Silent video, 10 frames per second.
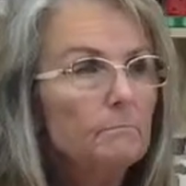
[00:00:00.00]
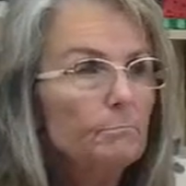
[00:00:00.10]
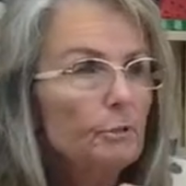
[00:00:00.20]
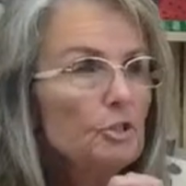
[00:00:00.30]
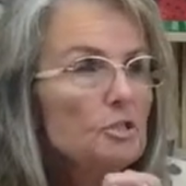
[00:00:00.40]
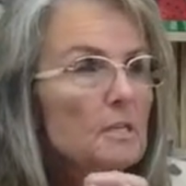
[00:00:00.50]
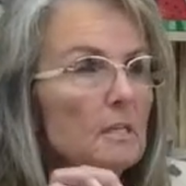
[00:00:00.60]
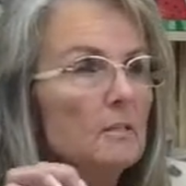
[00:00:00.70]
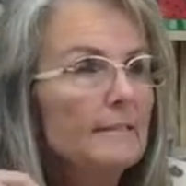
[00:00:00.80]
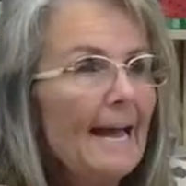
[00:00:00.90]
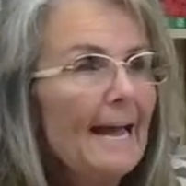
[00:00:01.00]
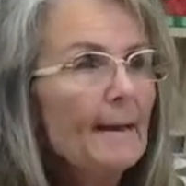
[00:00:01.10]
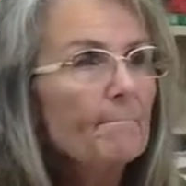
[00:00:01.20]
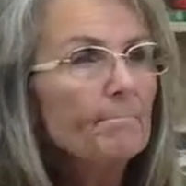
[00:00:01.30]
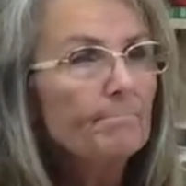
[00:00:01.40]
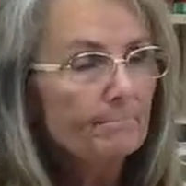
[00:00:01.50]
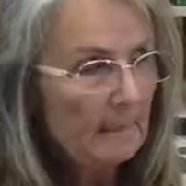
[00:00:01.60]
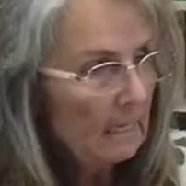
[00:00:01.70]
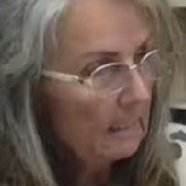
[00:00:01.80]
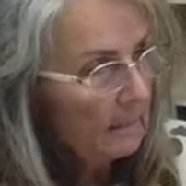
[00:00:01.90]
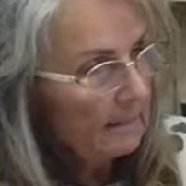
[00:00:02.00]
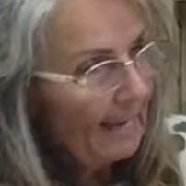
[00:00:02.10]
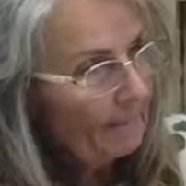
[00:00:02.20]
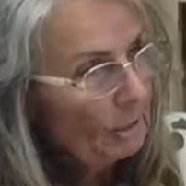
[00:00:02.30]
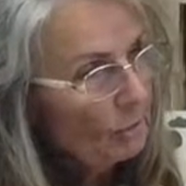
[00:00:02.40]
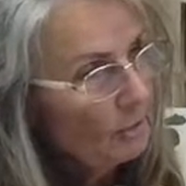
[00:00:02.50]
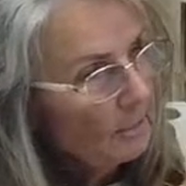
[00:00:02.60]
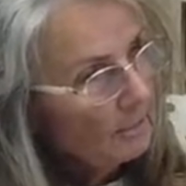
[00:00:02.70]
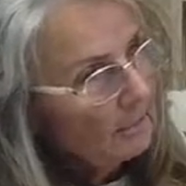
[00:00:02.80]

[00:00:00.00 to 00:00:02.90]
put just a little dab. A little dab, do you?